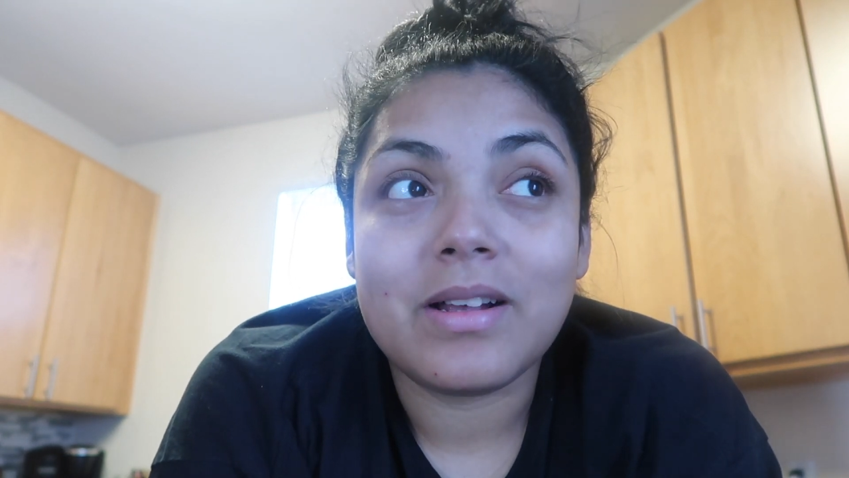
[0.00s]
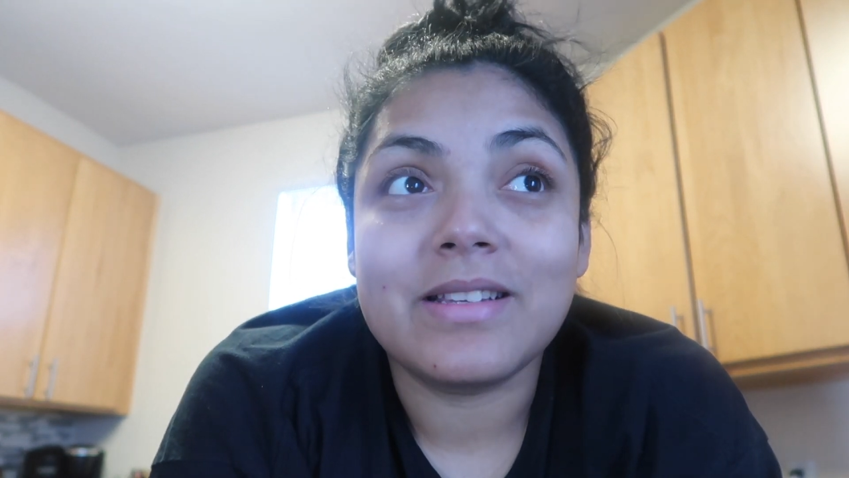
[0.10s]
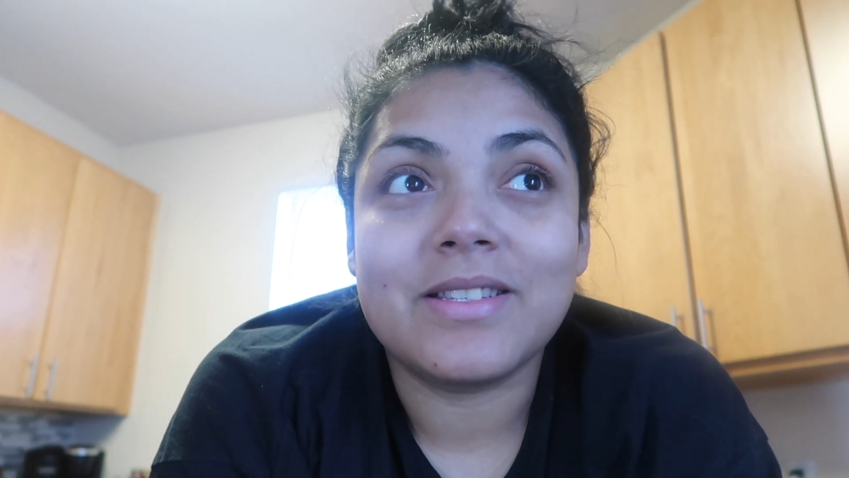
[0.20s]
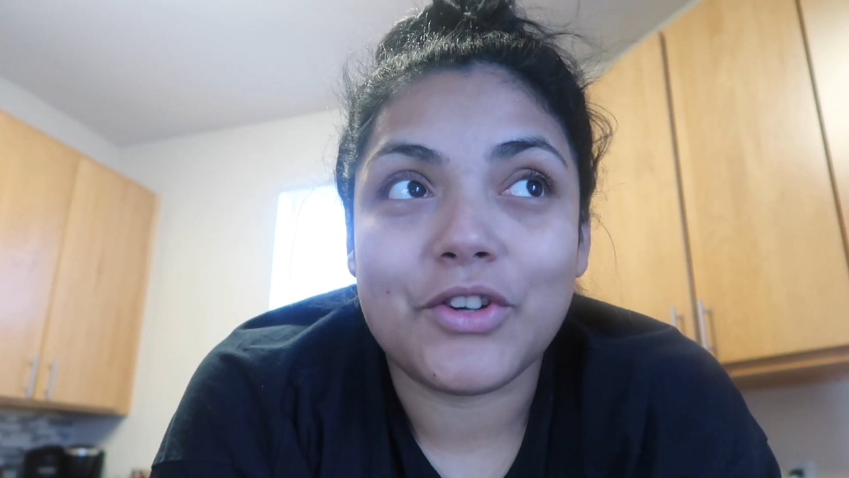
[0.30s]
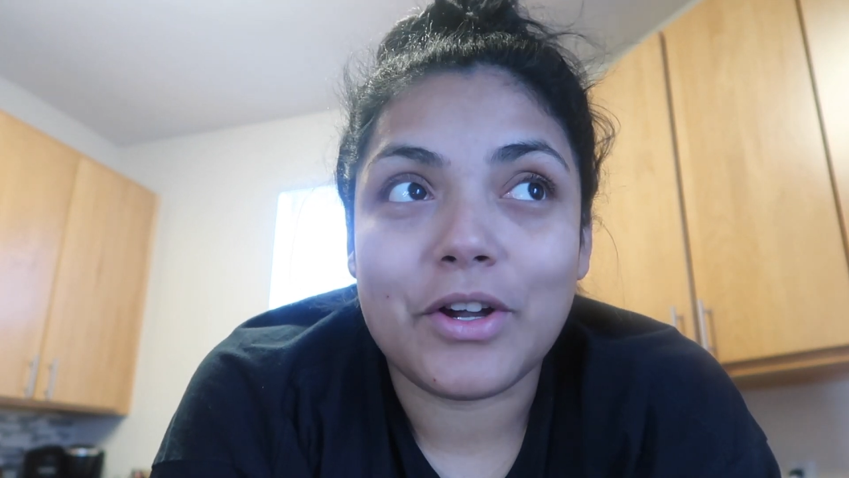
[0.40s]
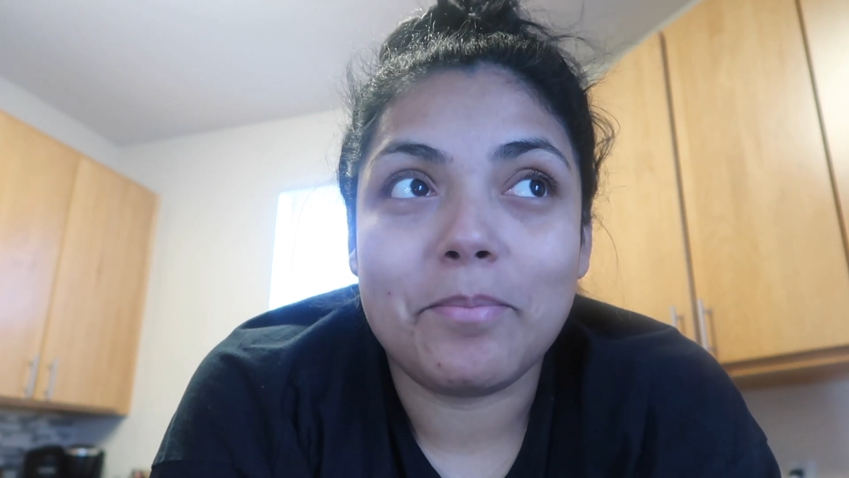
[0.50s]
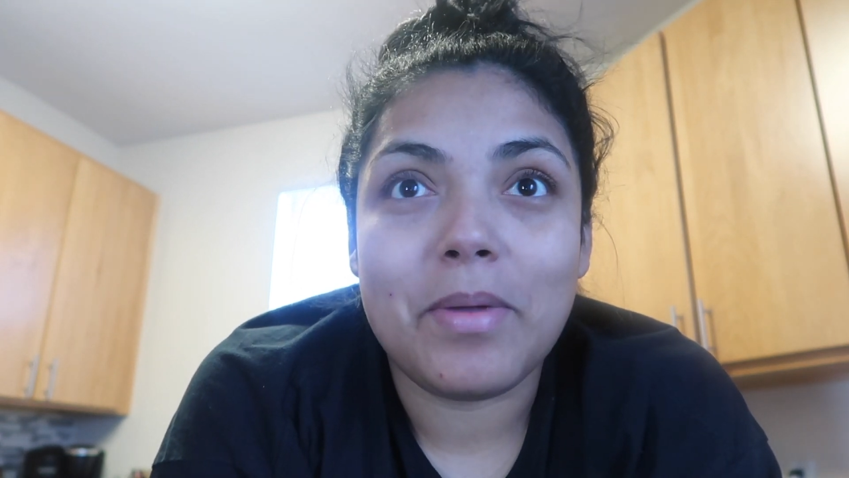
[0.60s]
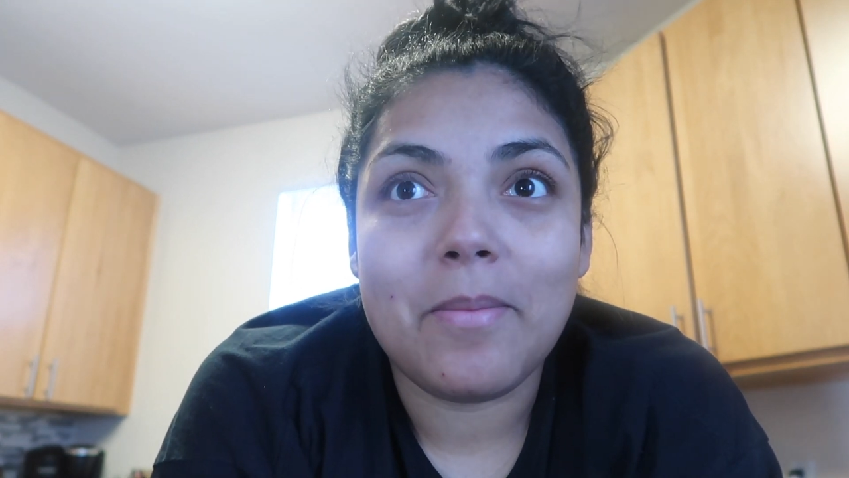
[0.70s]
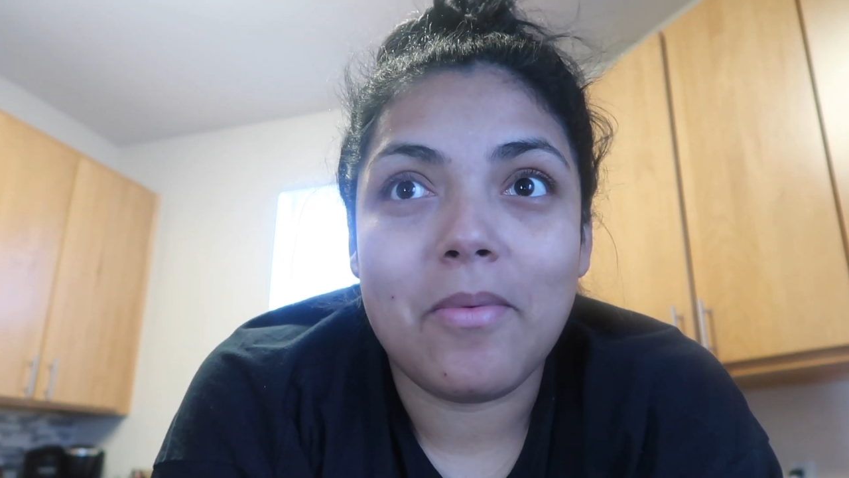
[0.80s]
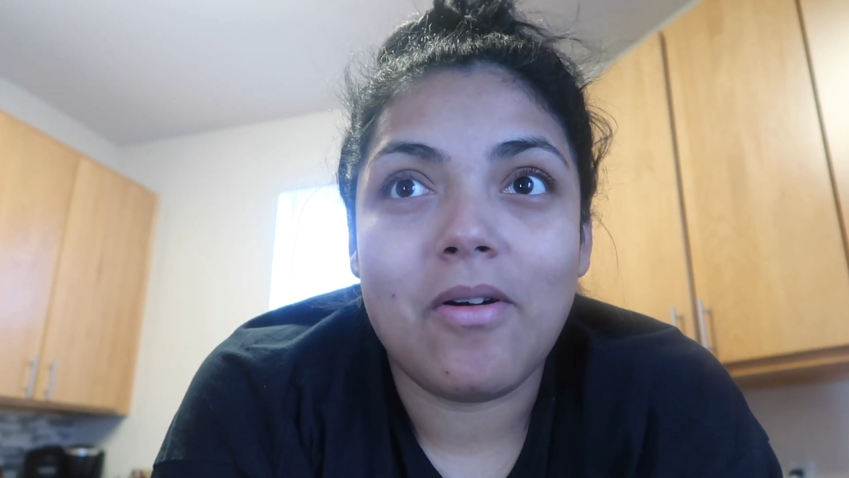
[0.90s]
because certain
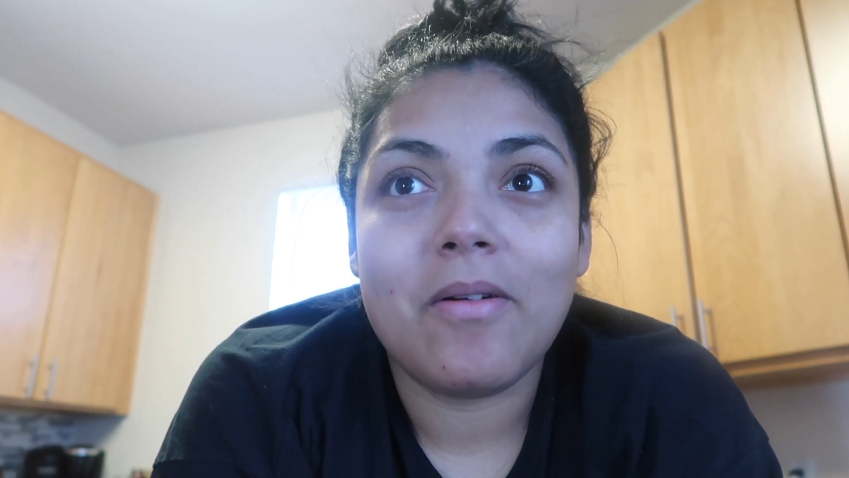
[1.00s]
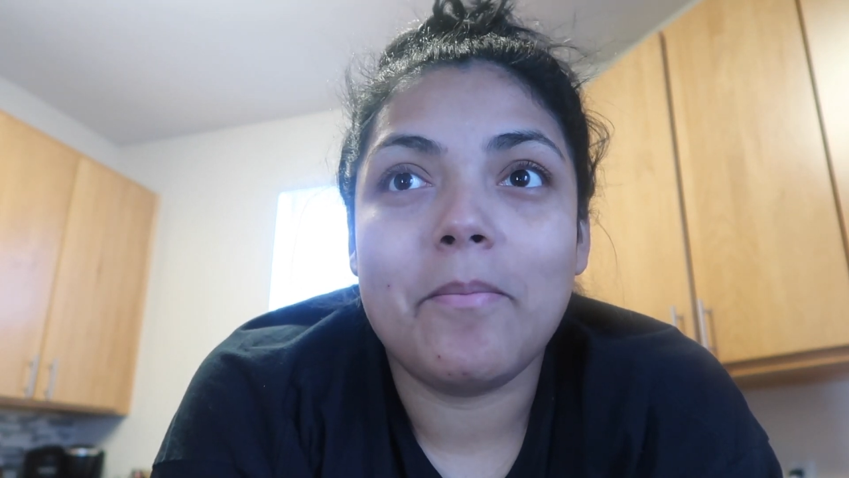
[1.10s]
people